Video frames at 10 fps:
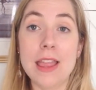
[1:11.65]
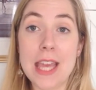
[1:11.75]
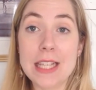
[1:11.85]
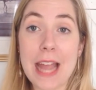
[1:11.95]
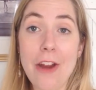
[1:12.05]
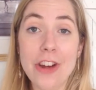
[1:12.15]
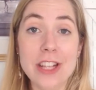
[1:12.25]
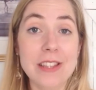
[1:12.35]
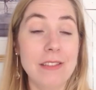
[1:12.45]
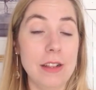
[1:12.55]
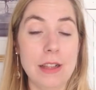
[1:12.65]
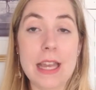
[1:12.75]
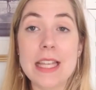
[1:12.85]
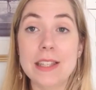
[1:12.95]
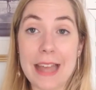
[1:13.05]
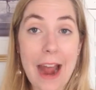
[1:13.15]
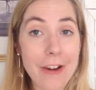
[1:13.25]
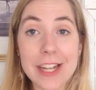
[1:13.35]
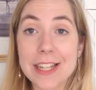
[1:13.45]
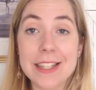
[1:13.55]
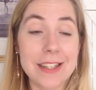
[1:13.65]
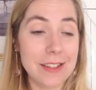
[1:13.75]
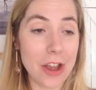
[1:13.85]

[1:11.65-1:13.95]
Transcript: These characters